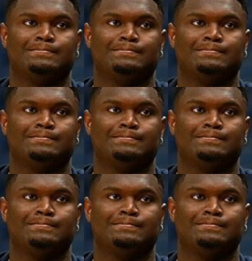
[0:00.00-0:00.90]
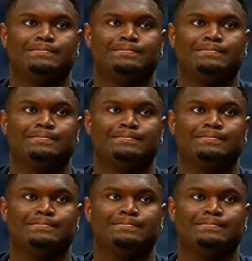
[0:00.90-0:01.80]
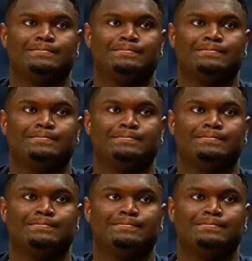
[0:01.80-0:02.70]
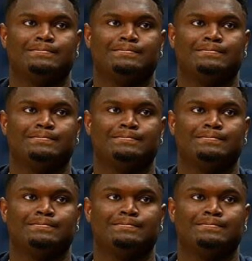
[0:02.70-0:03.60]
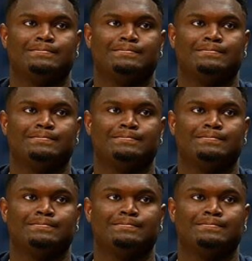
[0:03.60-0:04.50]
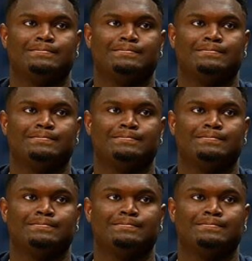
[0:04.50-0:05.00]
[no speech]